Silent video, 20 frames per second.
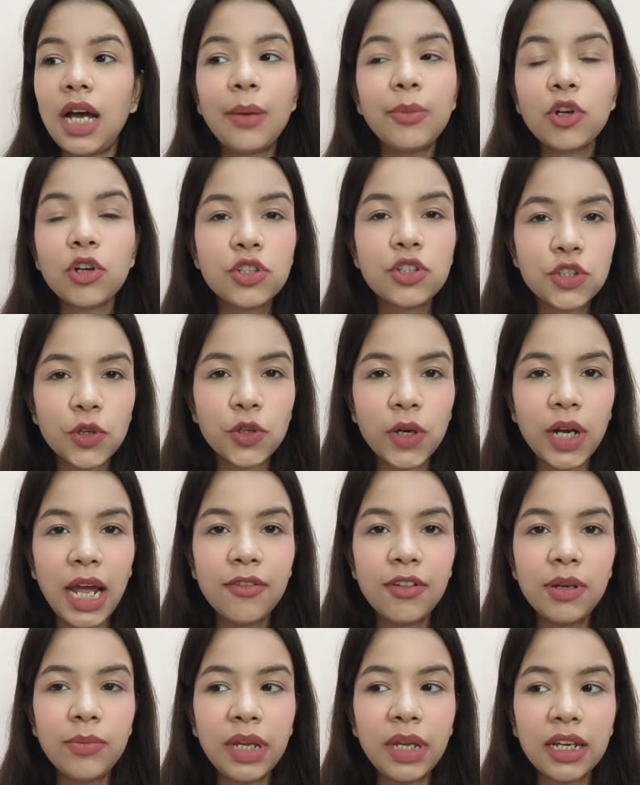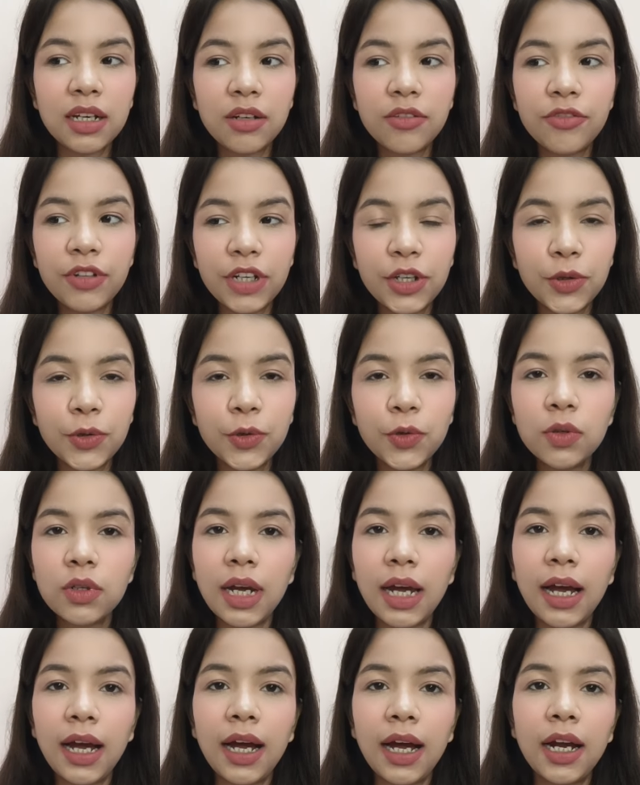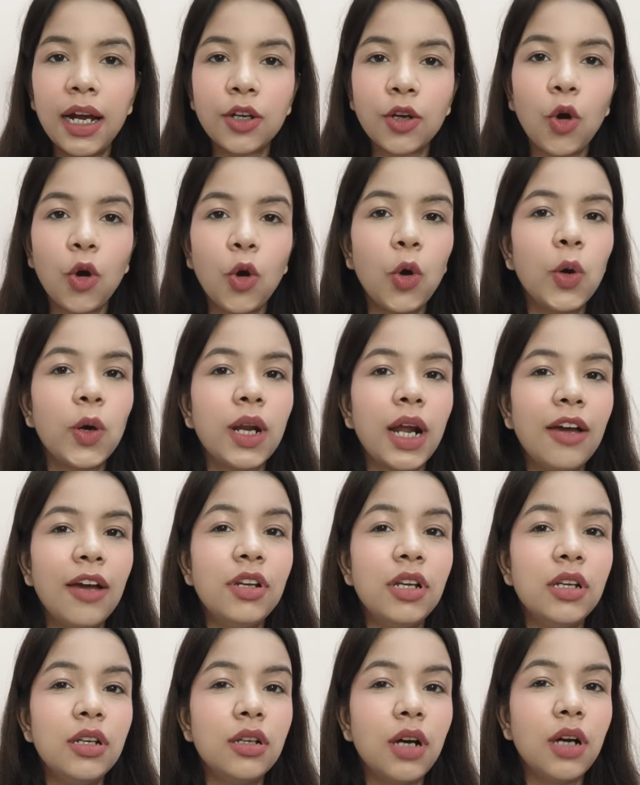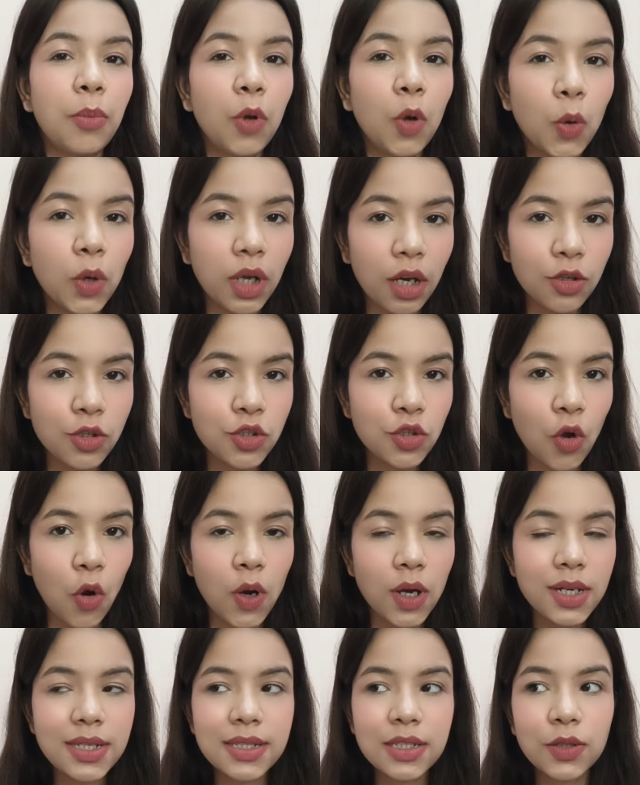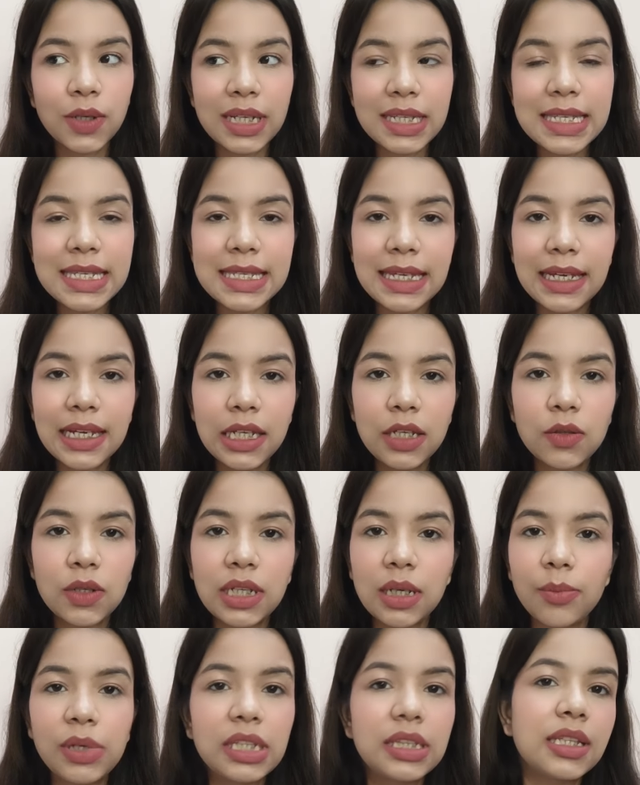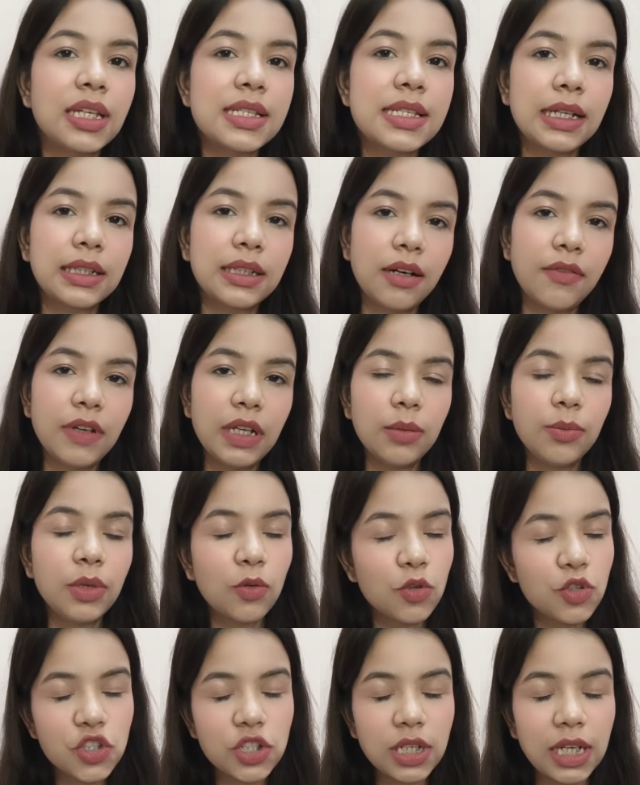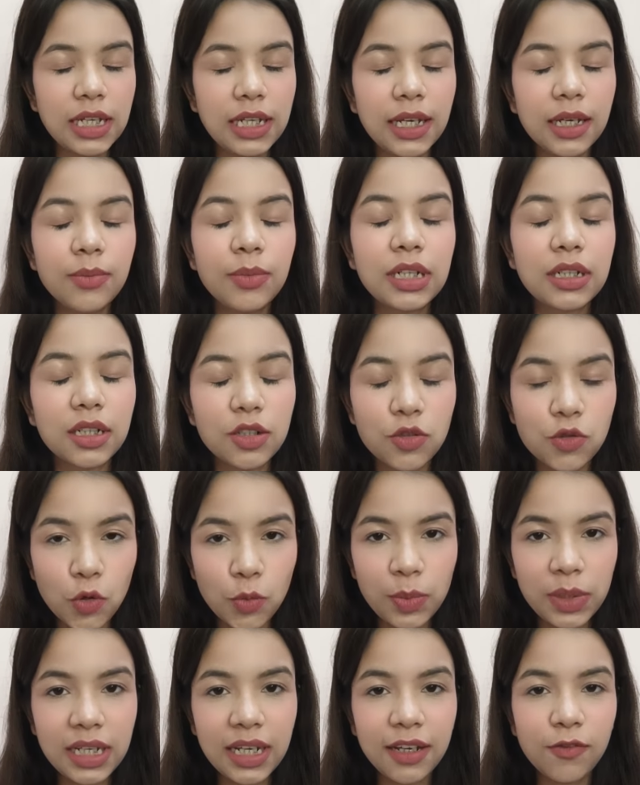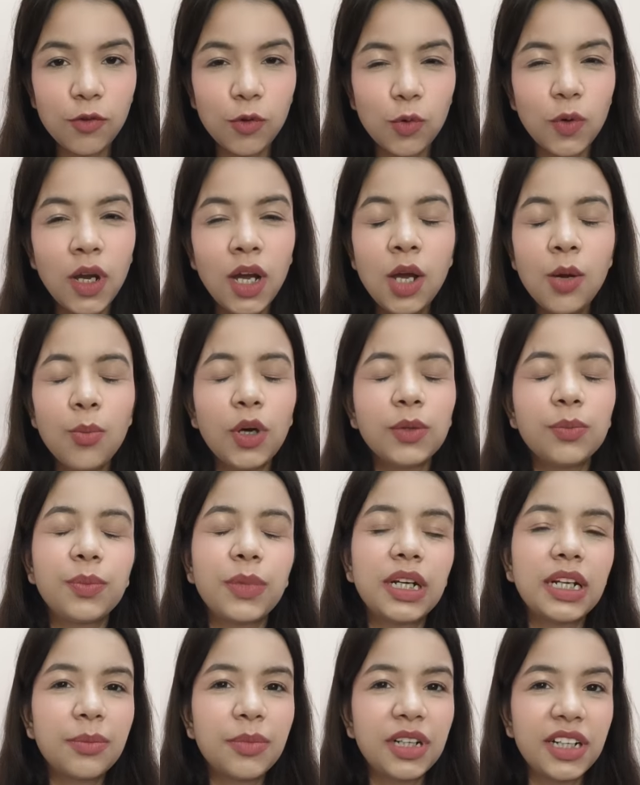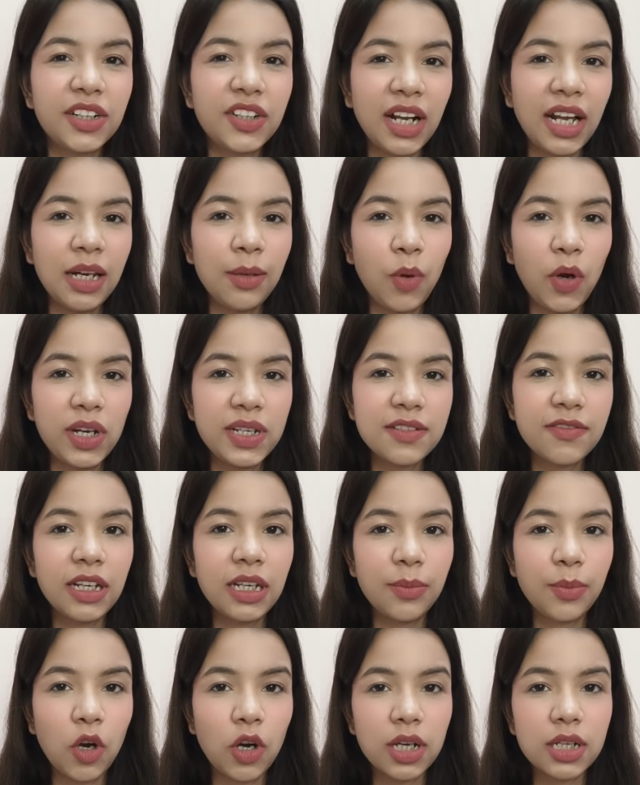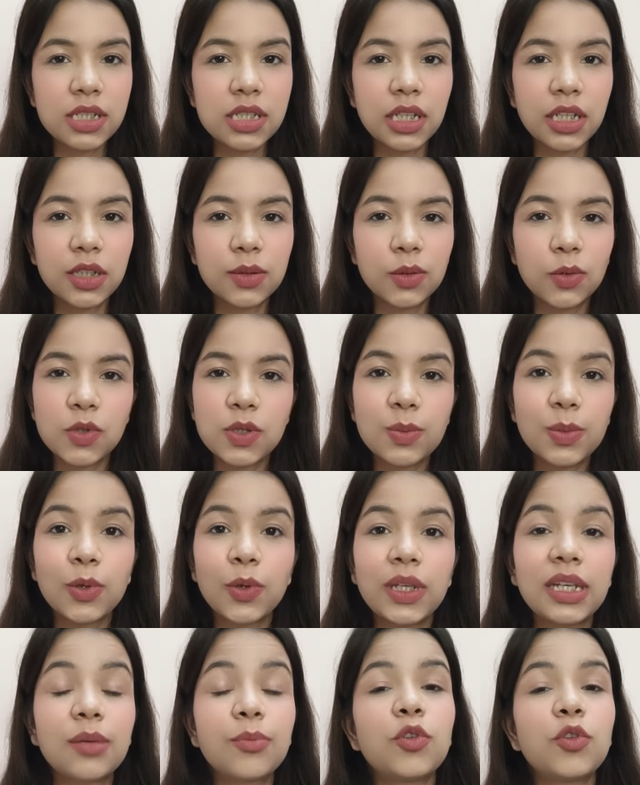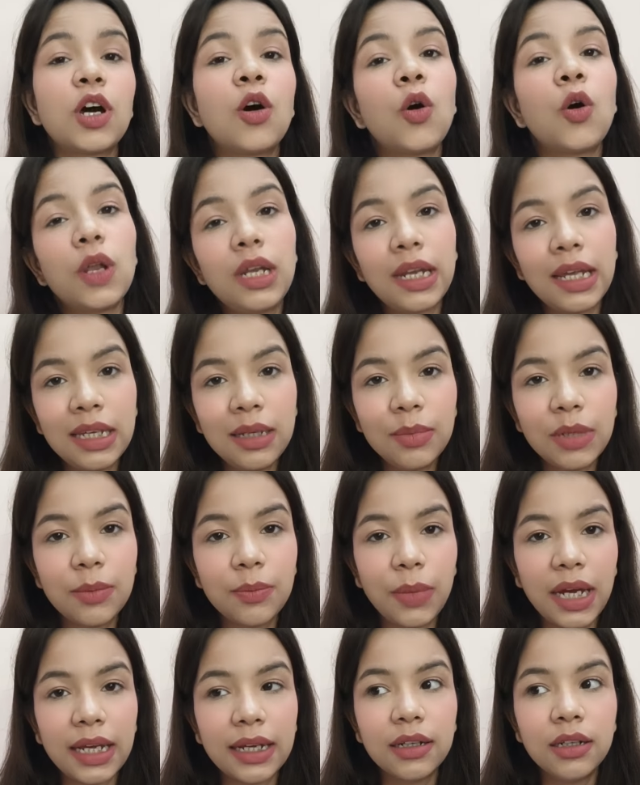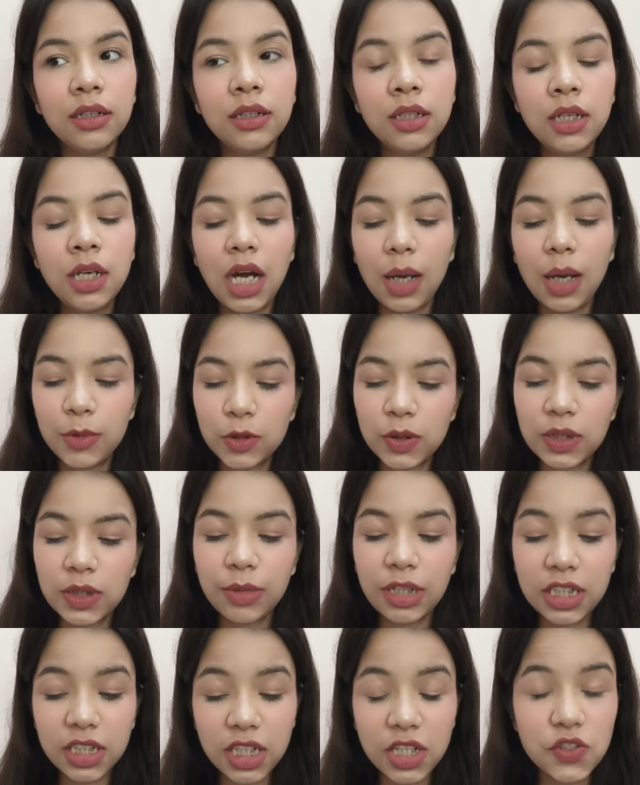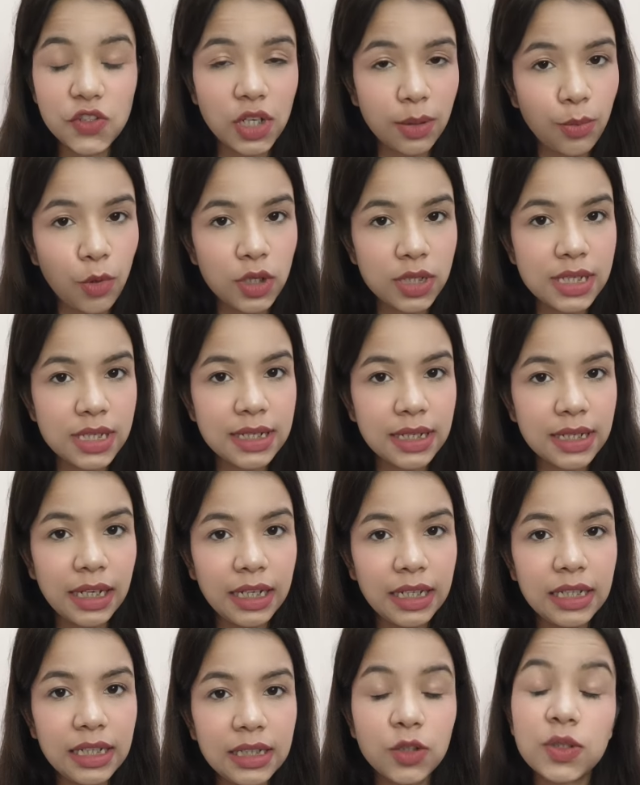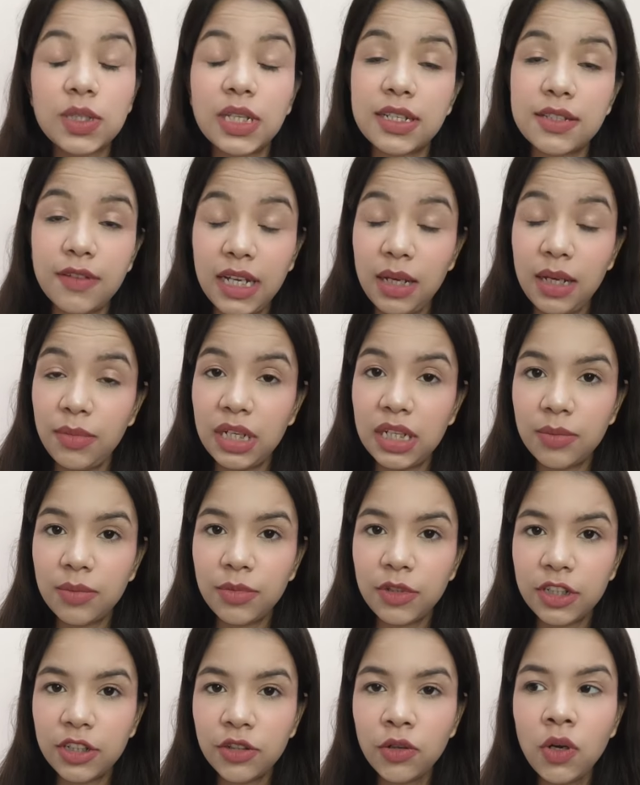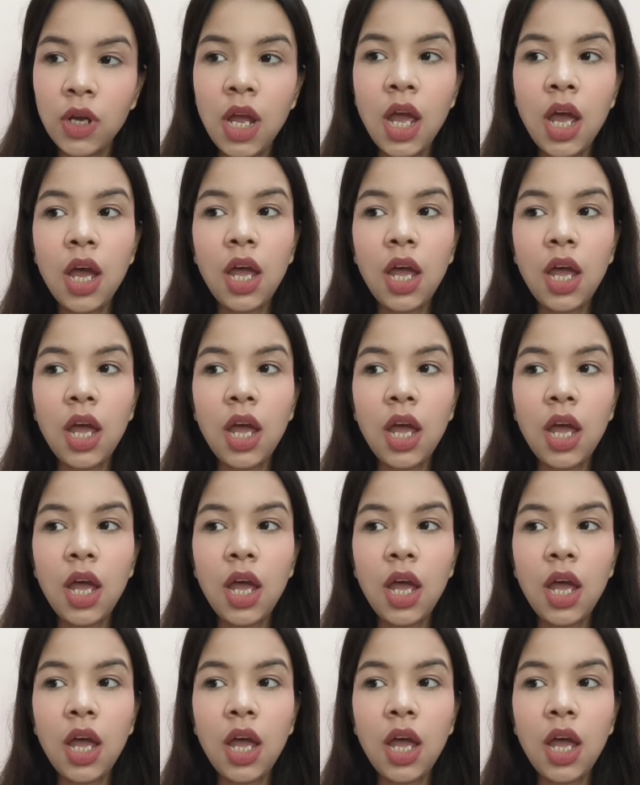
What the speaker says: I'm not sure, I will make a video and or I will upload a shorts, you can say, kyunki abhi itna zyada available kuch nahi hai, but jo bhi hai wo bahut bade bade trial points wale products hain, to usme koi ek pura haul nahi ban payega. Abhi to ye maine 3-4 boxes collect kiye the, so that's why I made a video.